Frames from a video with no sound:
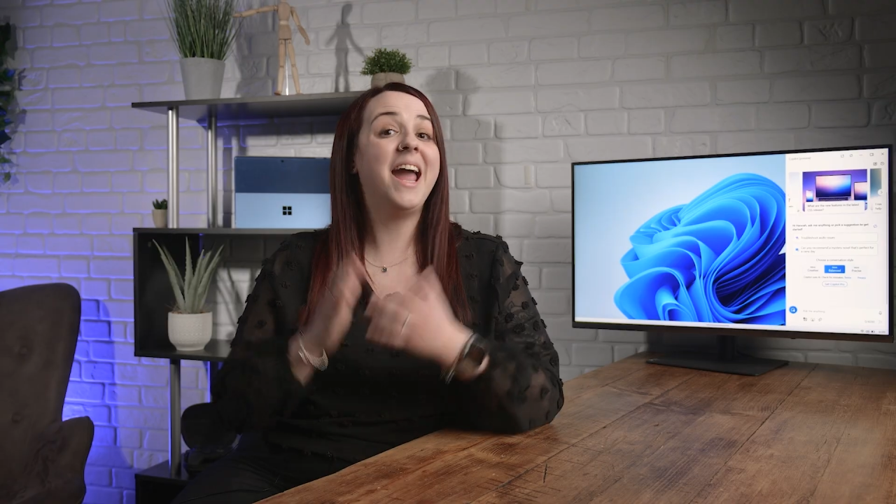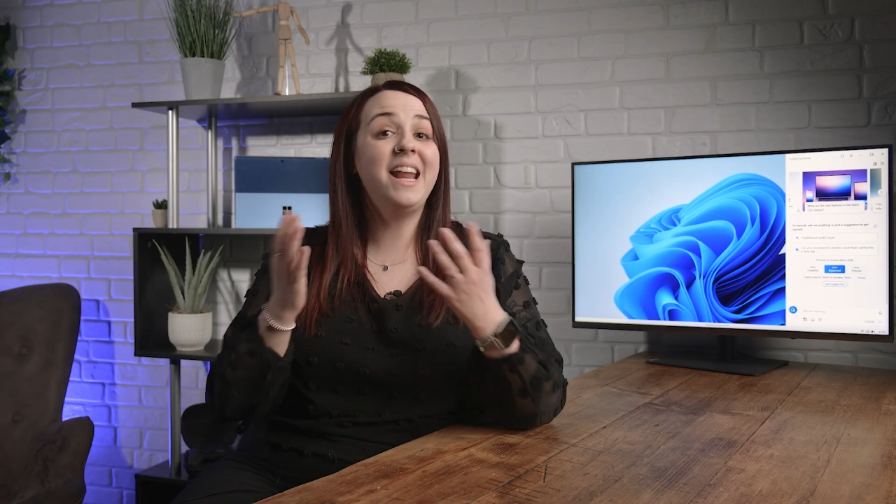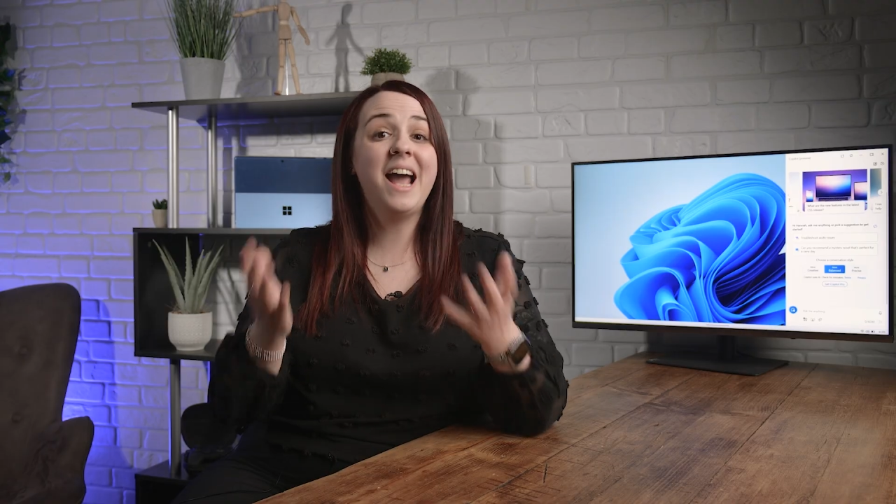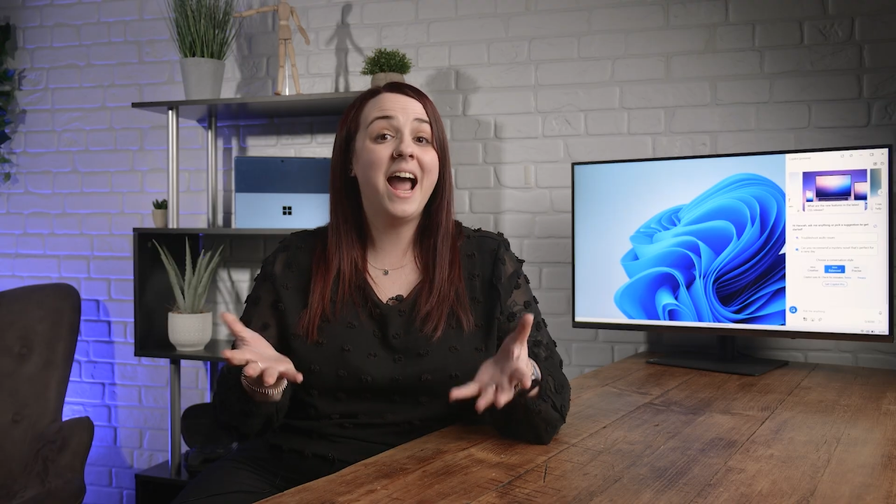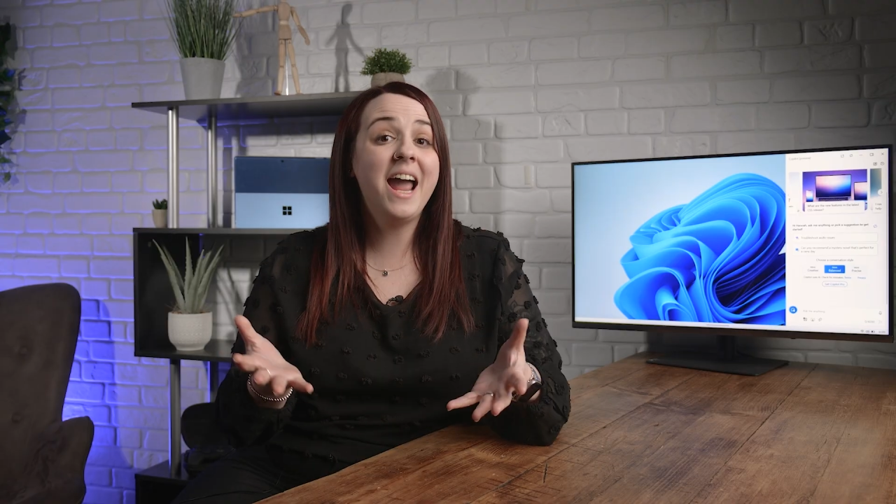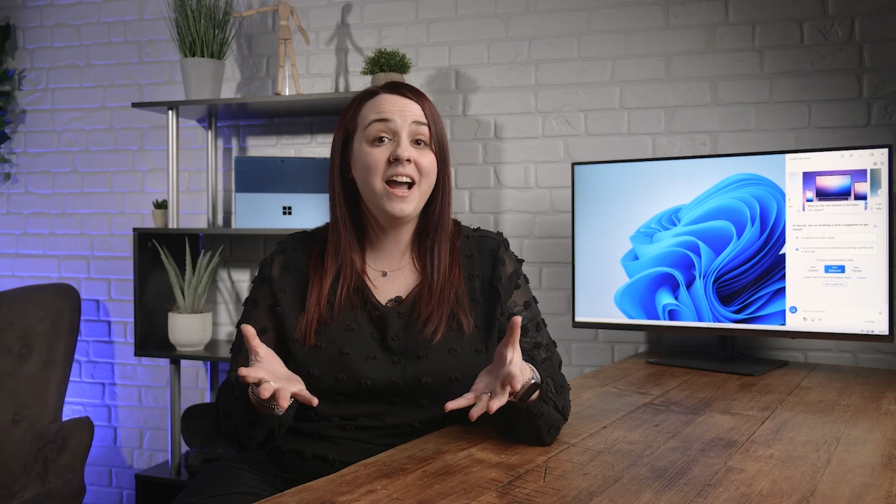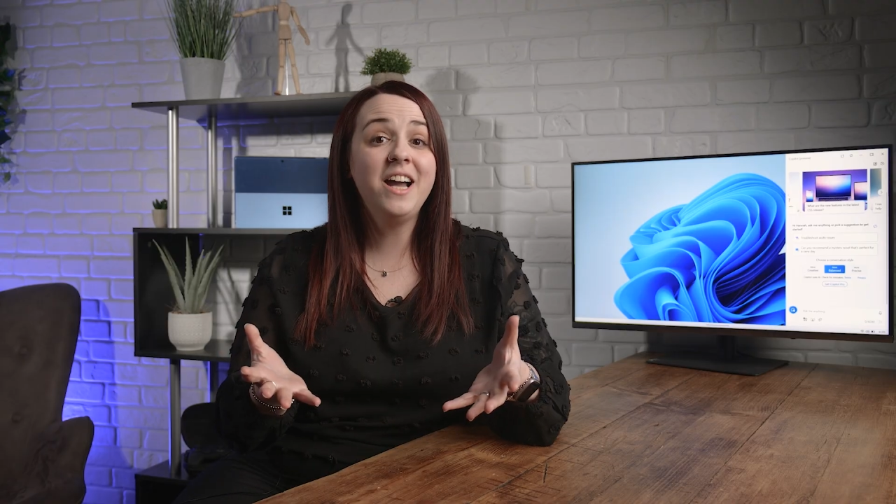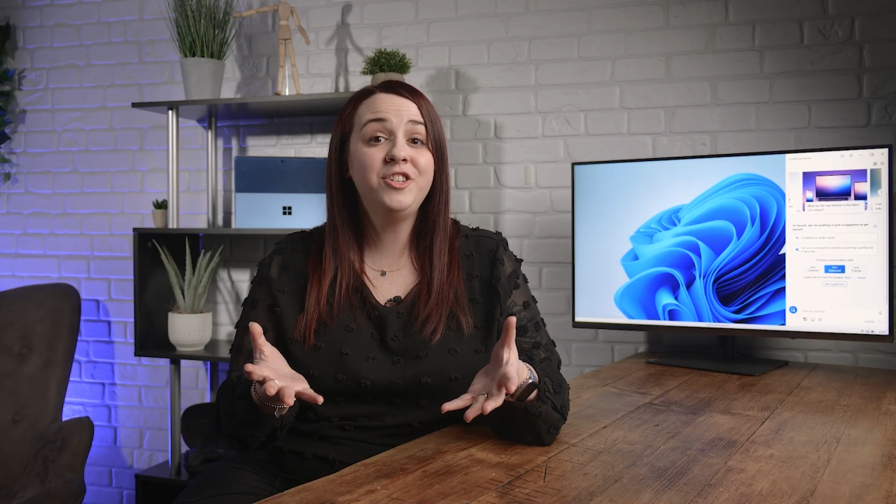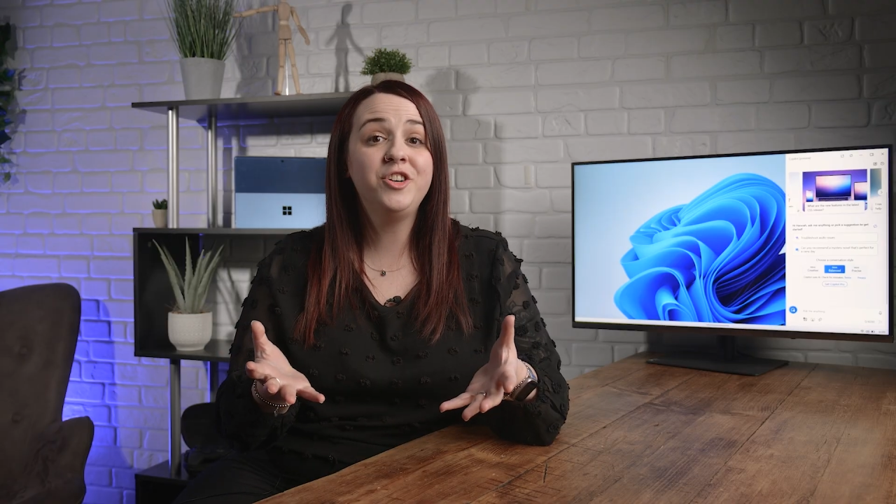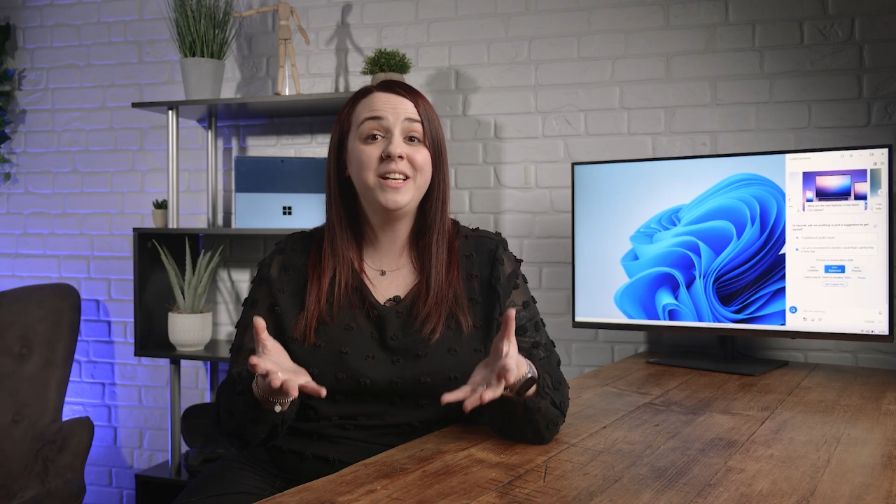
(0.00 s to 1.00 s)
And our AI
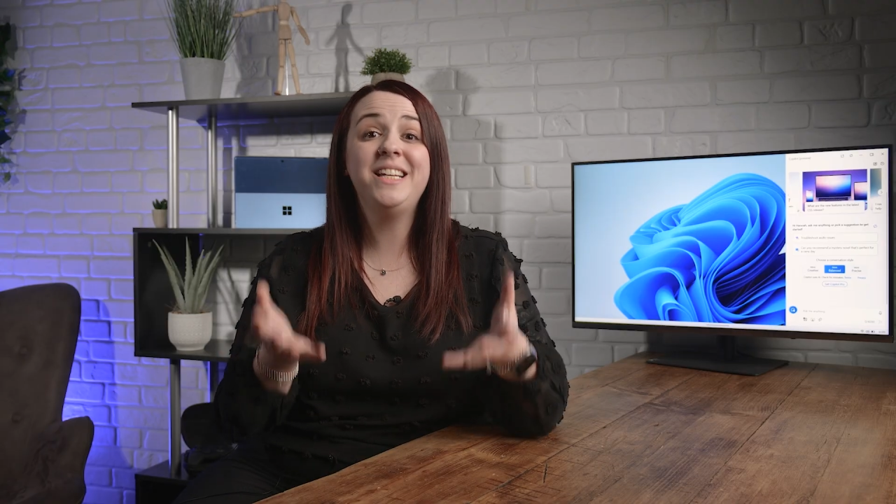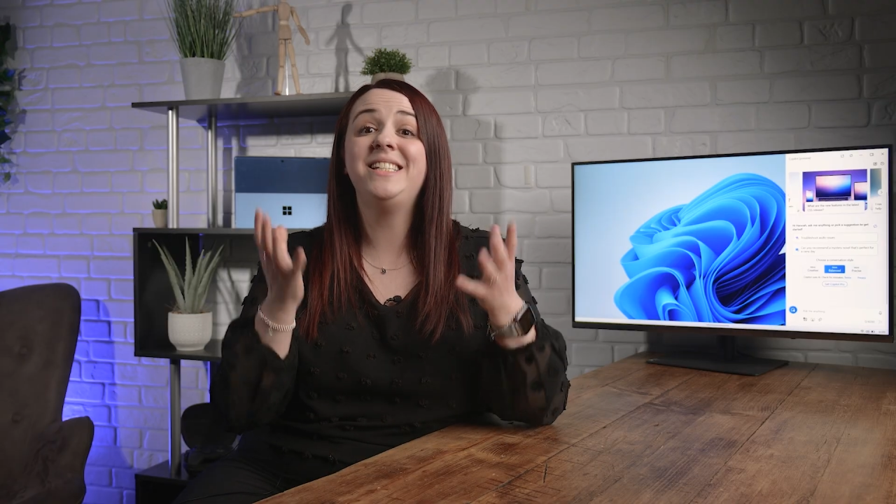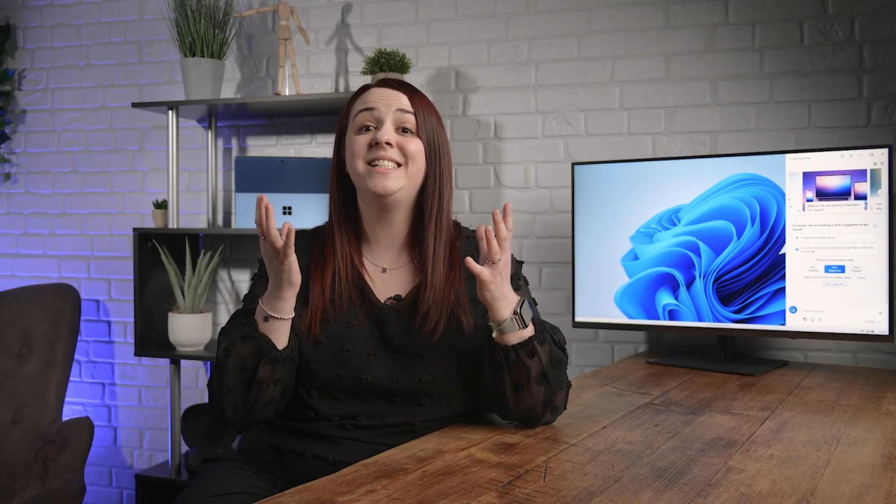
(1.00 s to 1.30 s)
journey